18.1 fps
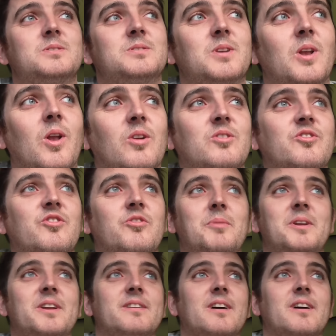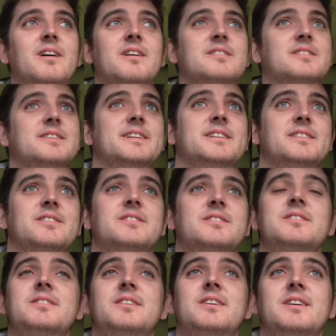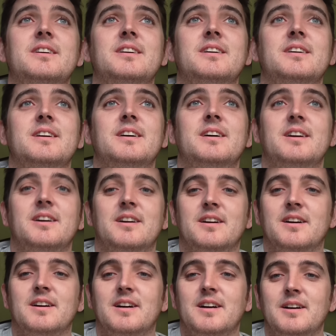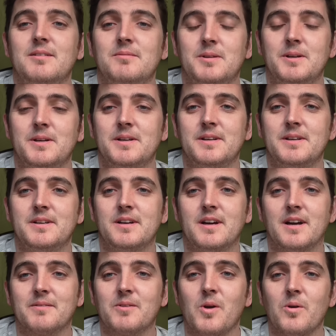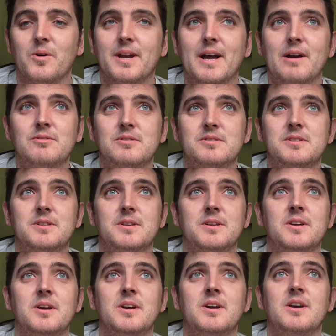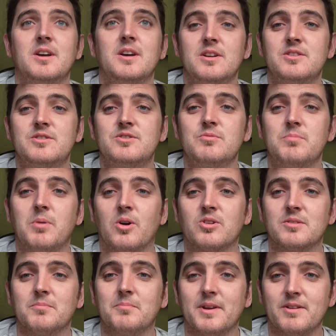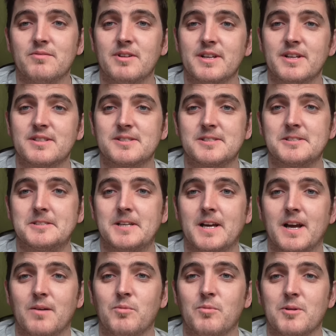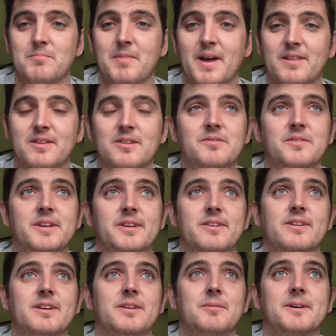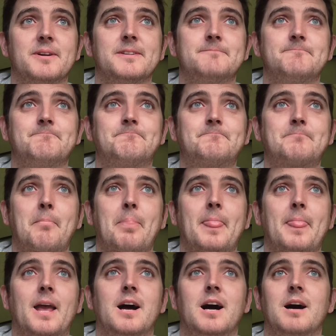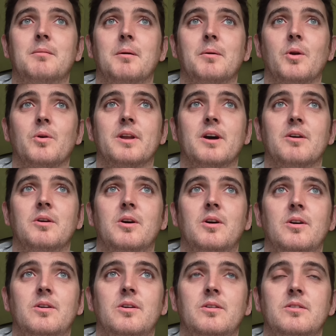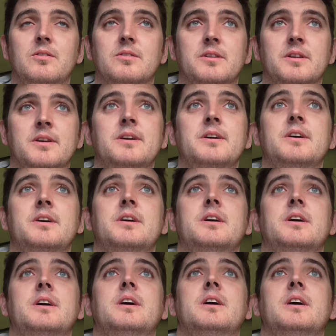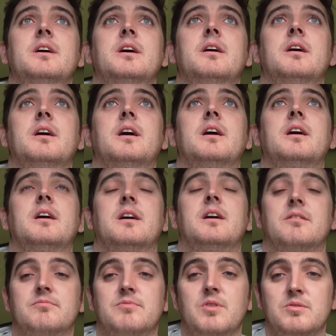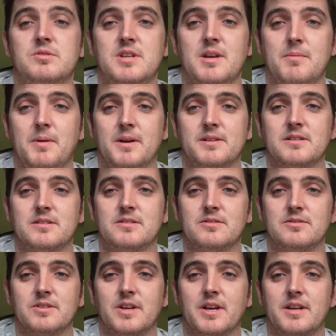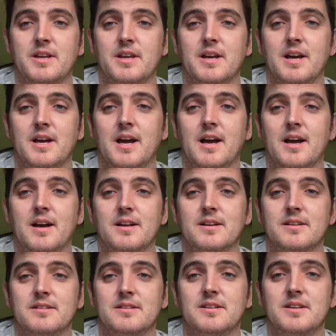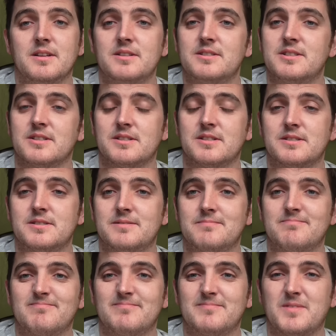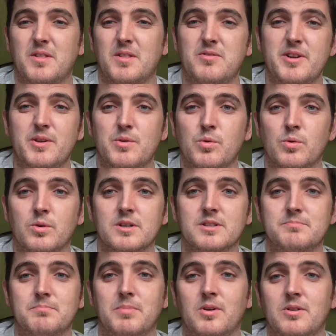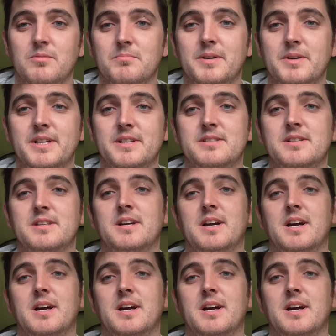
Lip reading: lots for me to target in here. I'm going out 2 bottom bait rigs and 1 method feeder anyway. I'm going out on rosehip isotonic and just 3/4 bottom bait